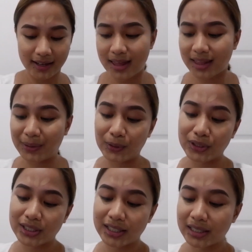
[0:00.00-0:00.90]
And then we're
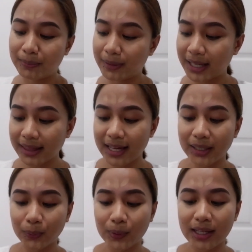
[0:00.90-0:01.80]
just gonna blend
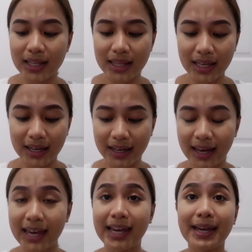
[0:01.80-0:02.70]
that with
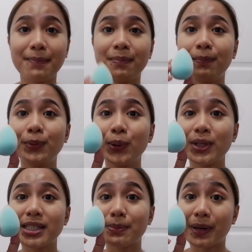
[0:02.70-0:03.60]
a beauty
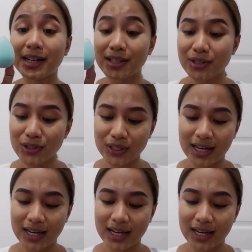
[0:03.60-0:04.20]
sponge.